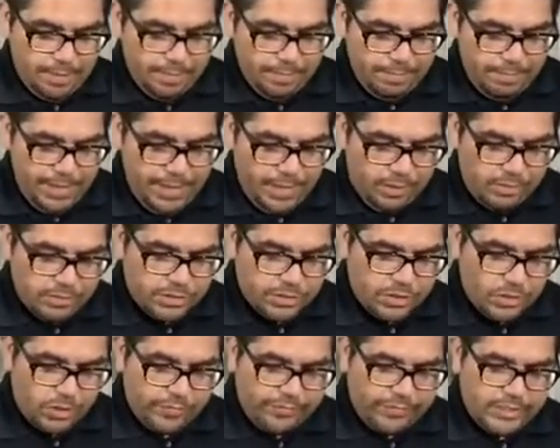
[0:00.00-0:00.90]
male
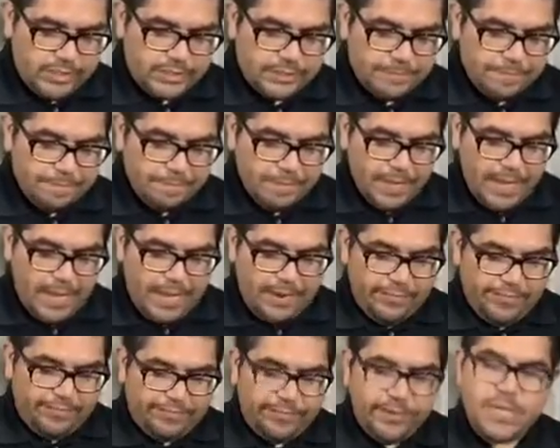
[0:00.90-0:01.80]
servants
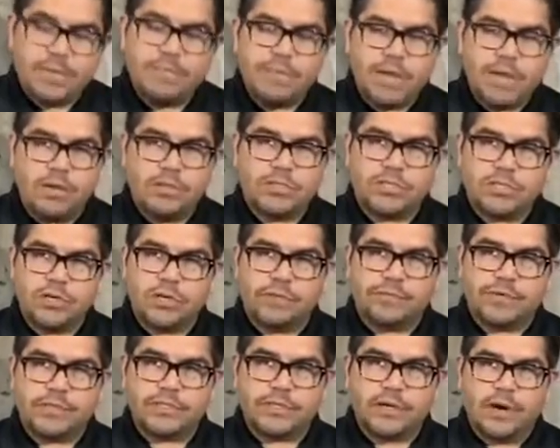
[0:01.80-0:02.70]
and female servants.